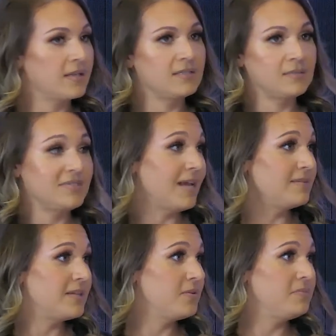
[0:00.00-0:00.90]

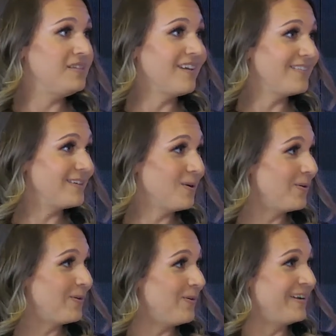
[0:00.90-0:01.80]
sometimes there would be nothing
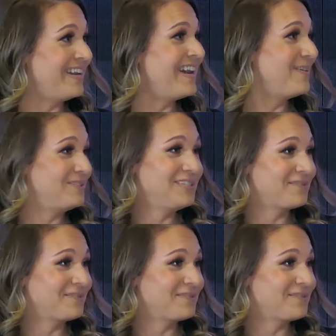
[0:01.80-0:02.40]
going on, and I would just